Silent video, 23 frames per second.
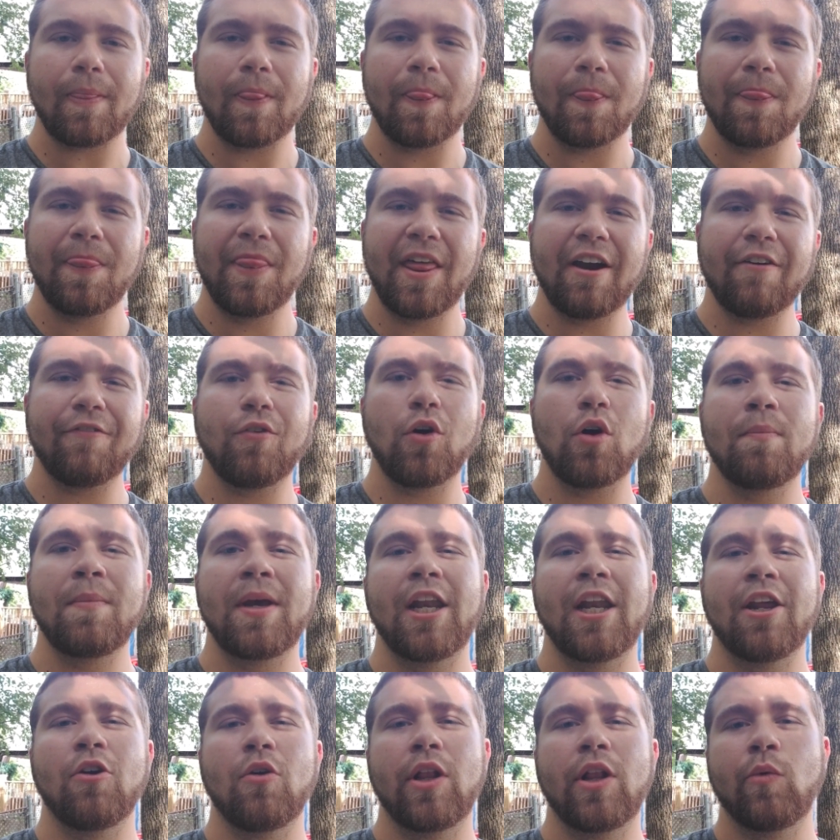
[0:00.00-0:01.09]
Therefore
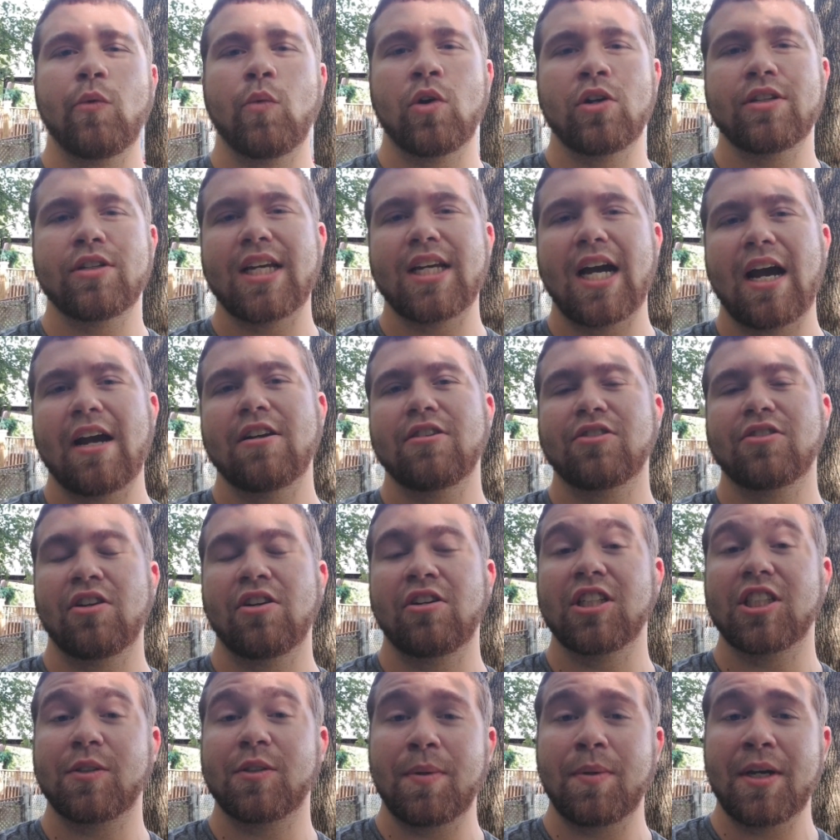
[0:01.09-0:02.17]
meaning only one tire is going
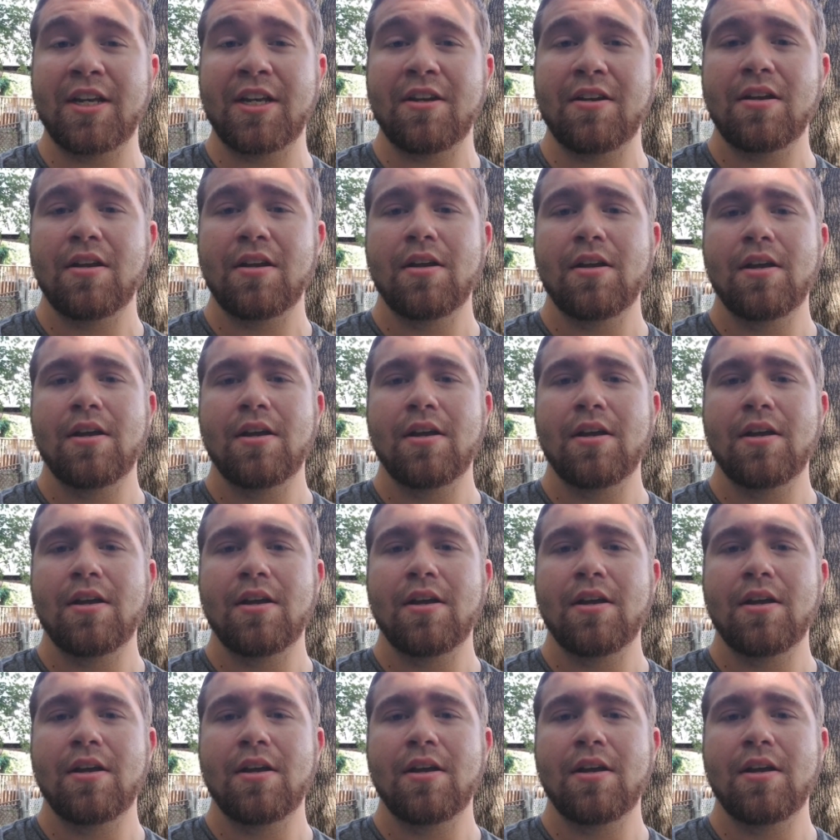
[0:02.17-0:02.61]
to spin.